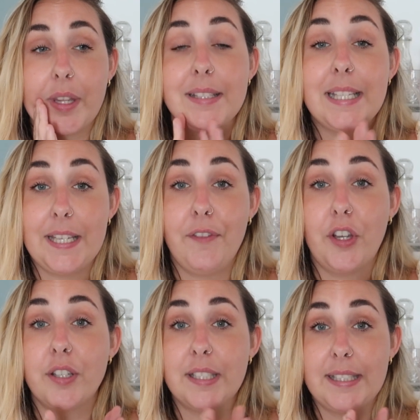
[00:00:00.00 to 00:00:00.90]

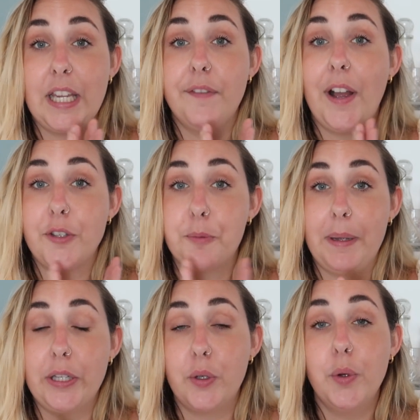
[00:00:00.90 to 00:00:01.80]
certificate to say you've had your
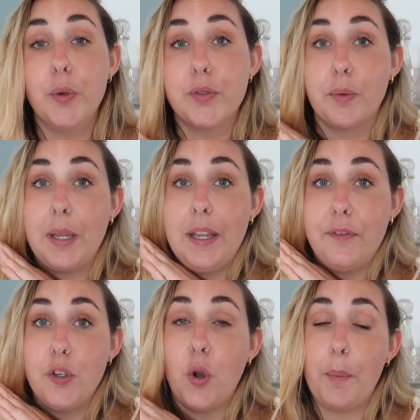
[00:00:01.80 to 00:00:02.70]
medical. So
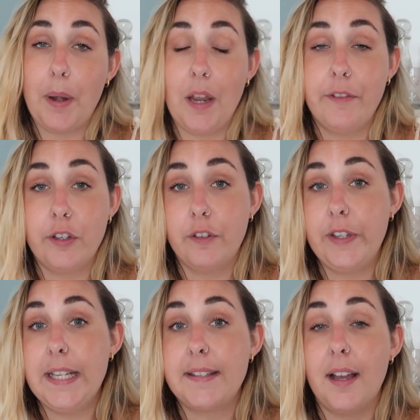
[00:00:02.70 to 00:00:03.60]
if you're applying for your
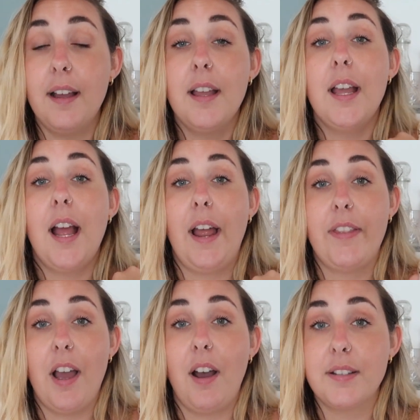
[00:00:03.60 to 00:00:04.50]
visa
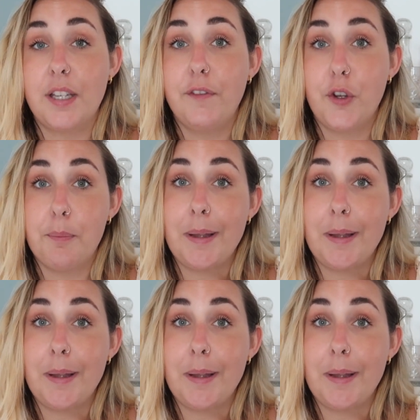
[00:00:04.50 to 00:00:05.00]
and they're asking for your